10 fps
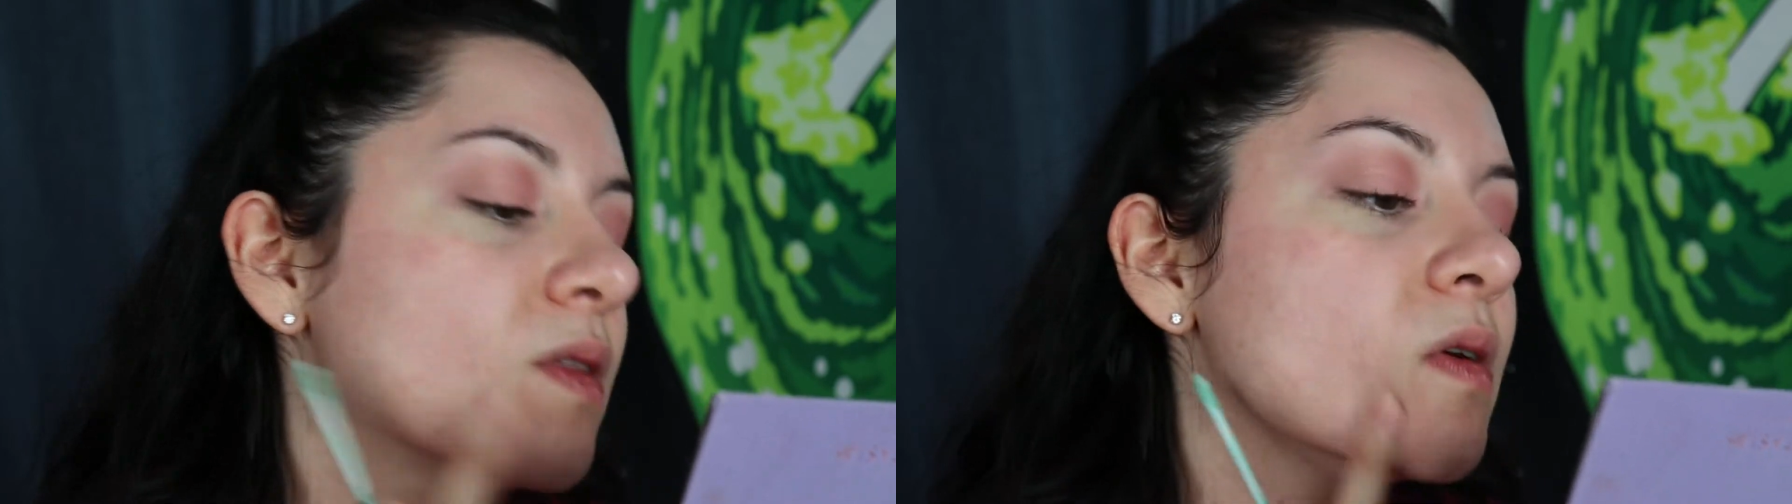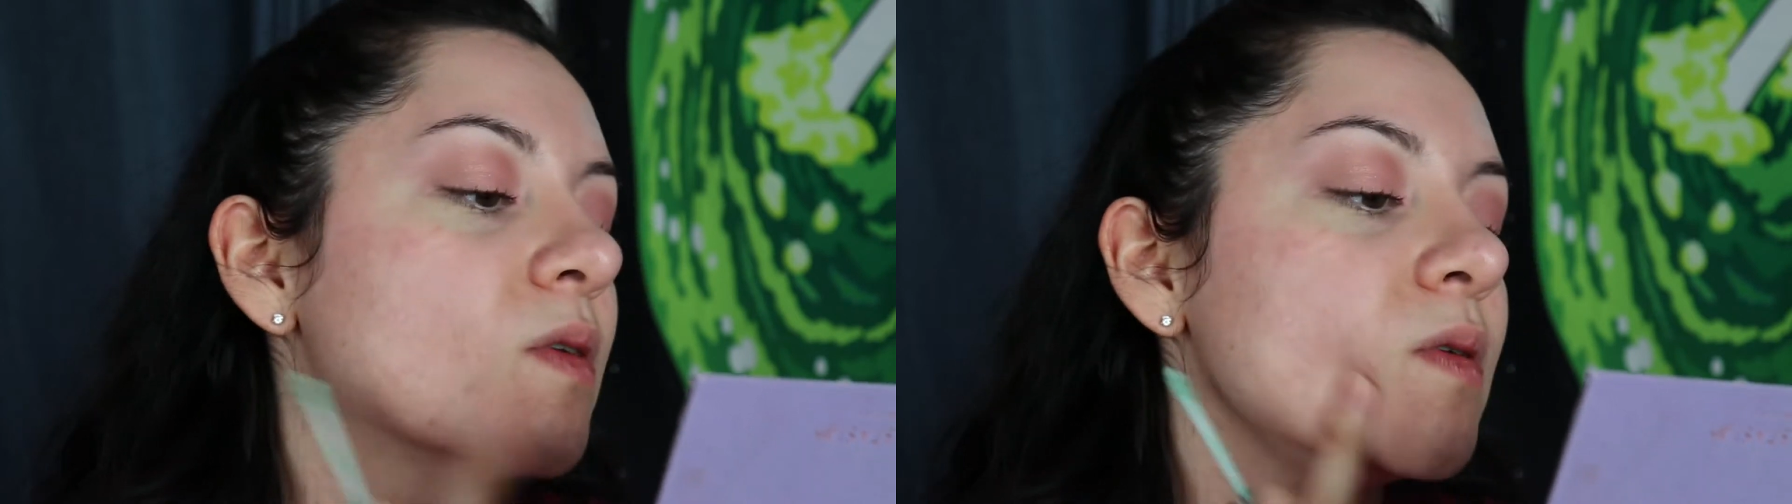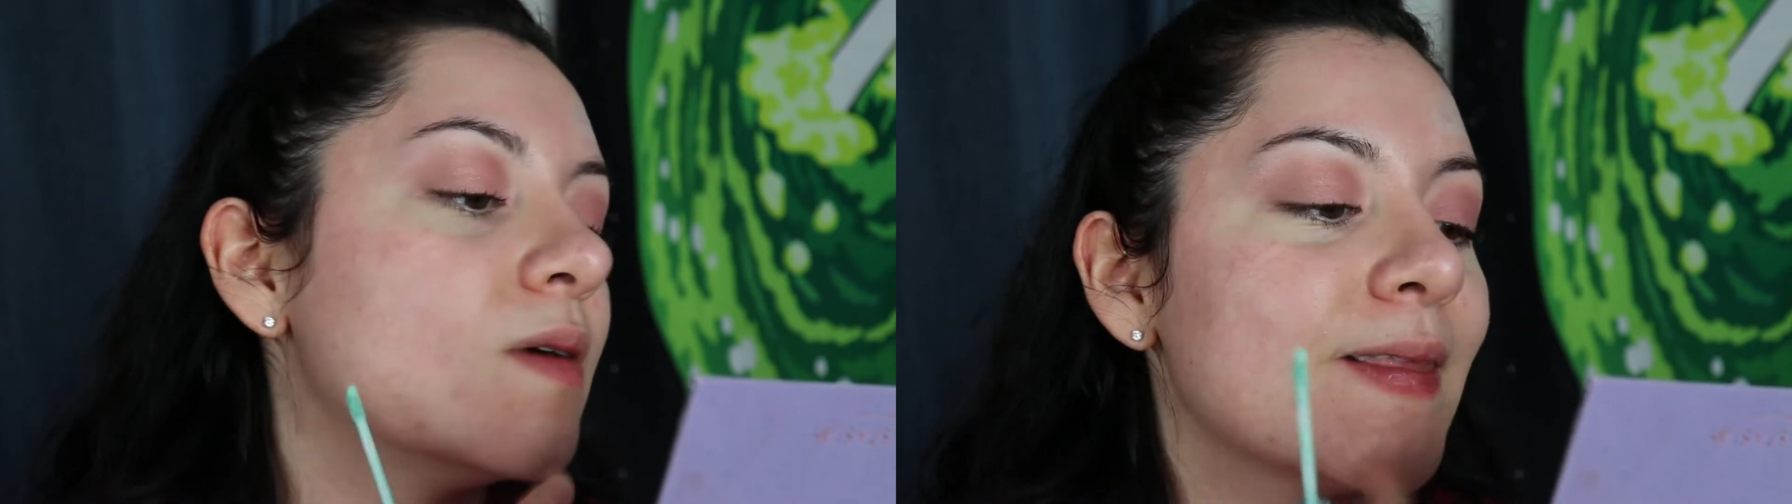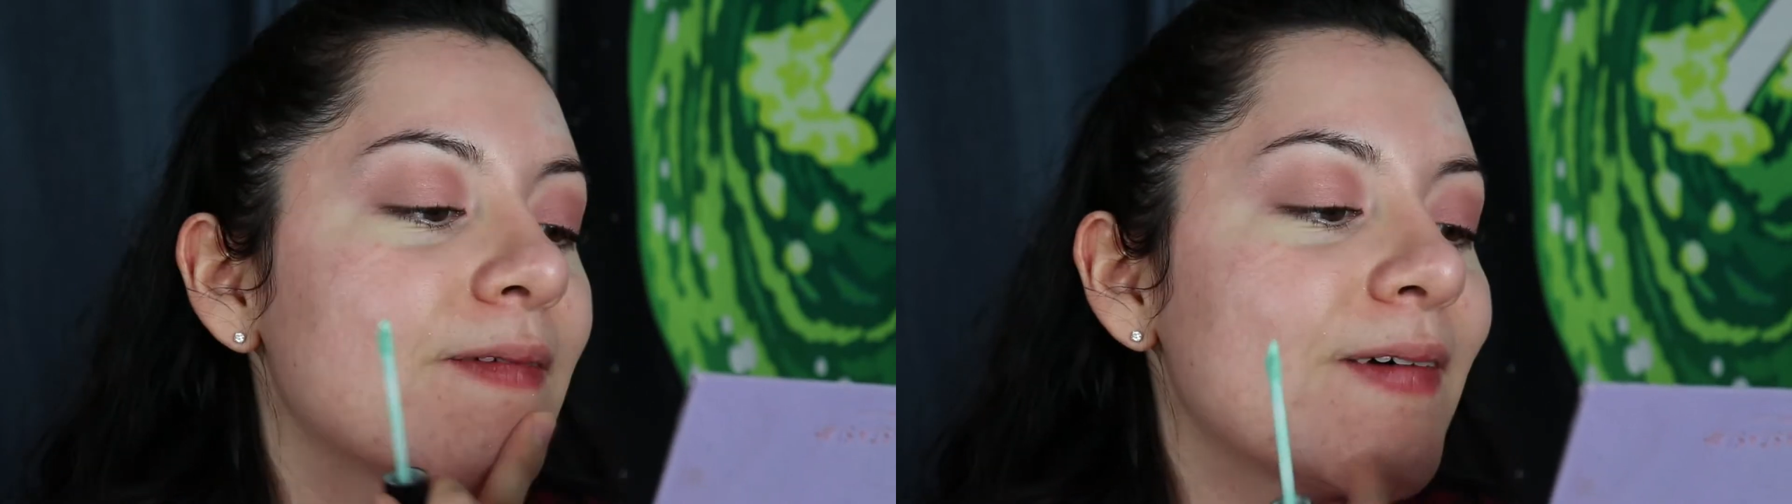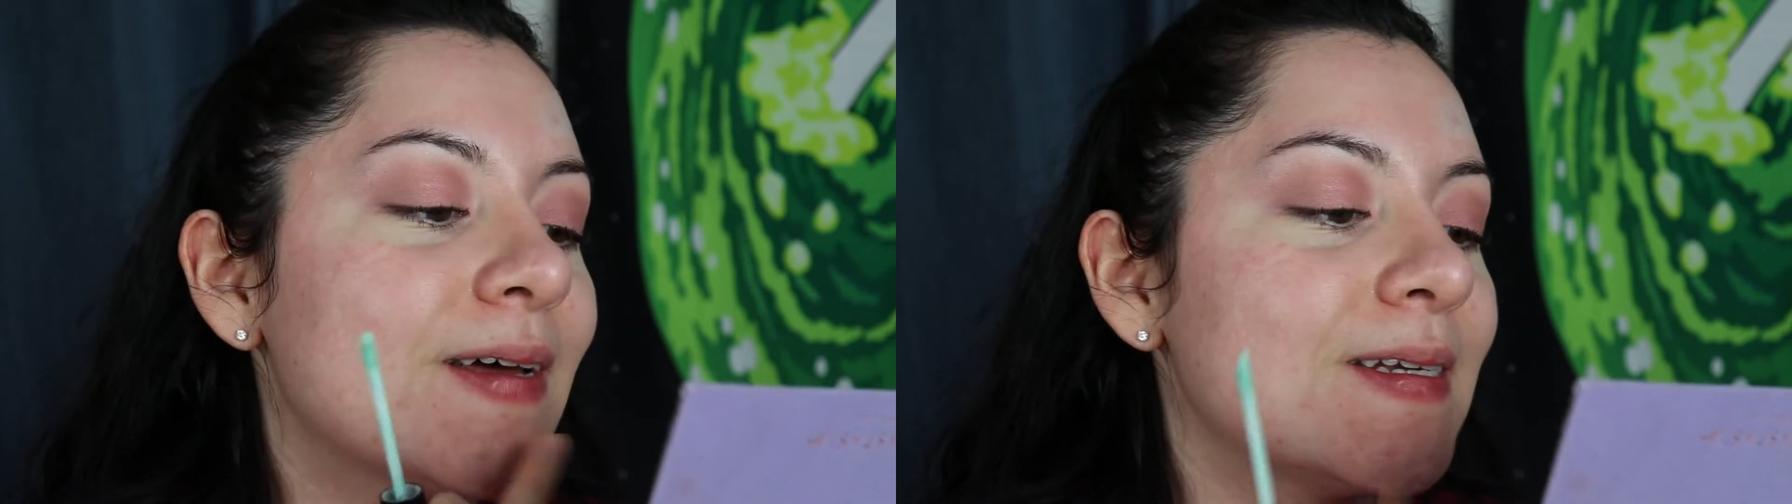through
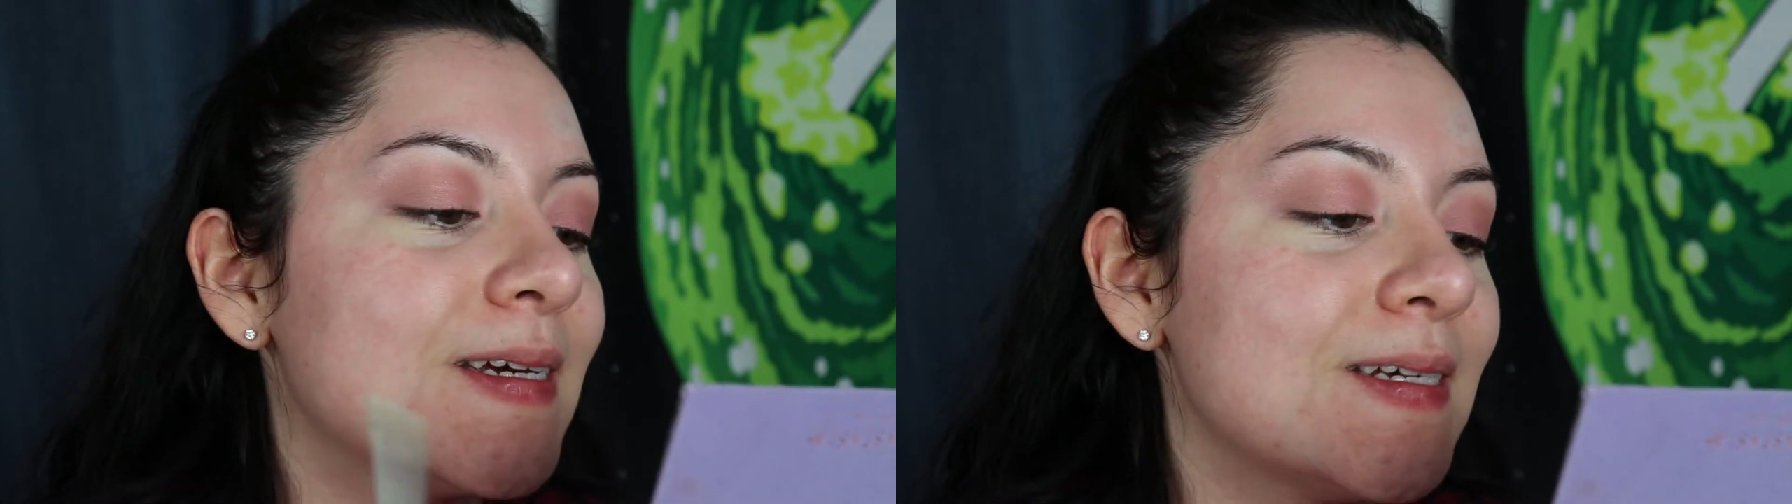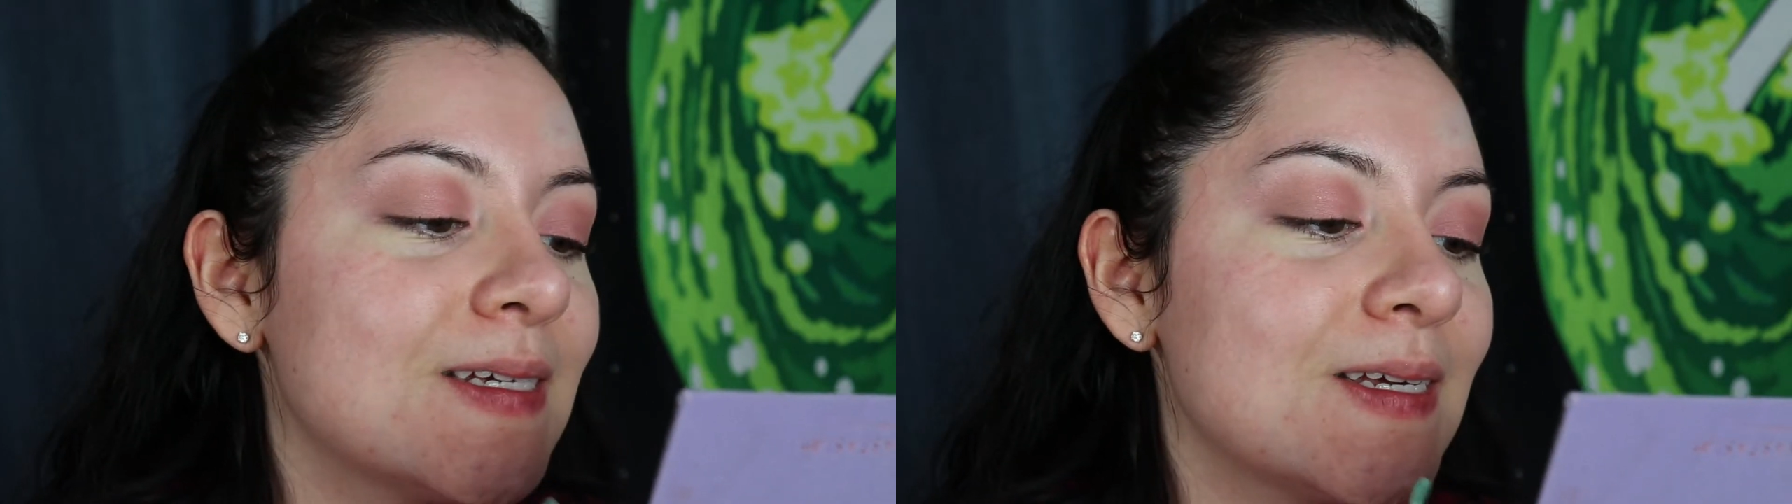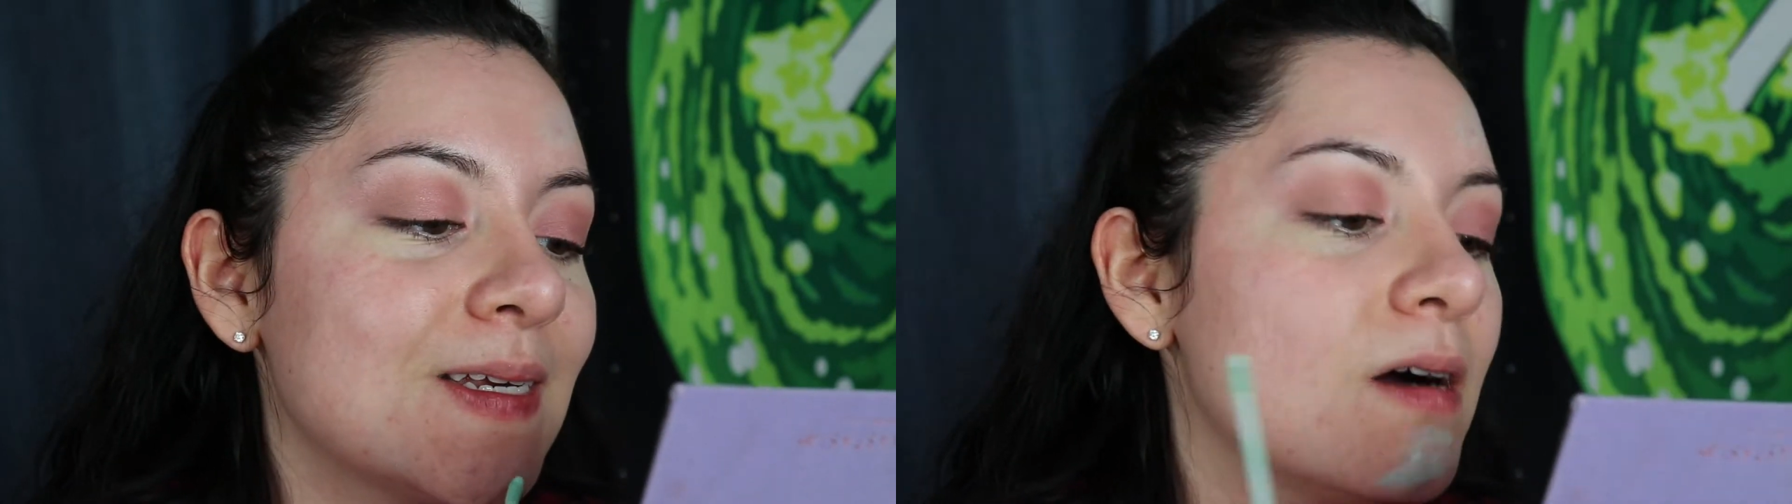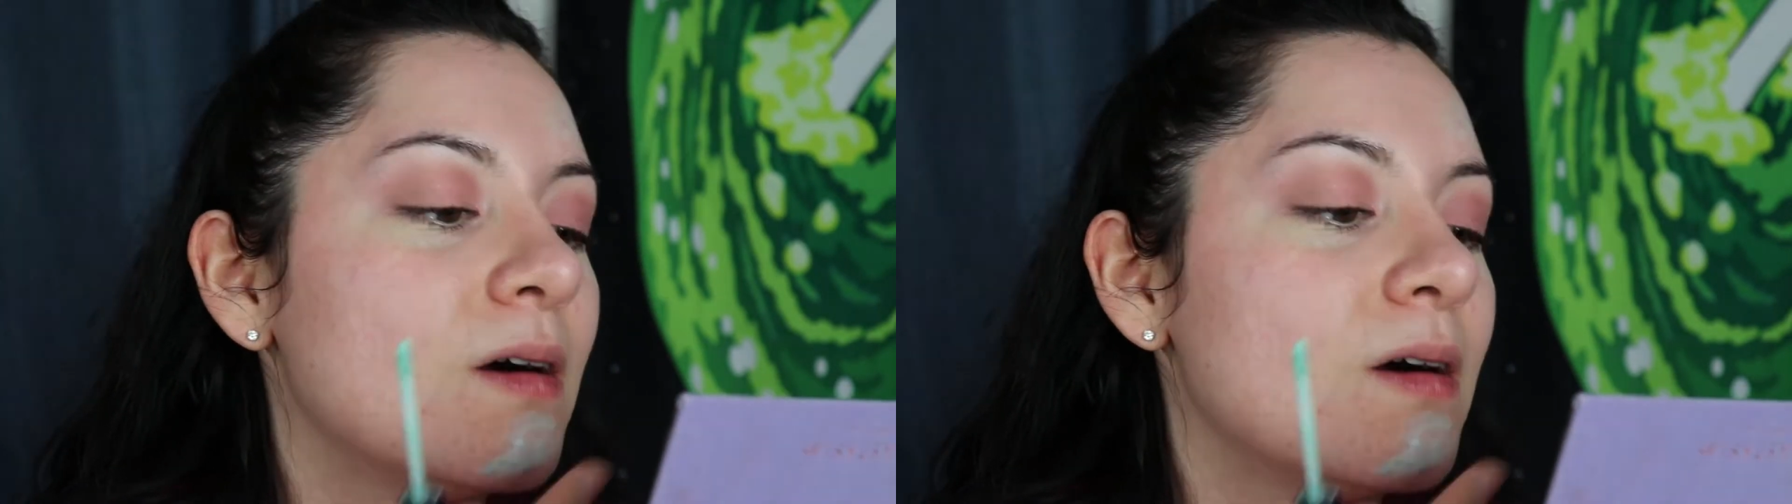the foundation.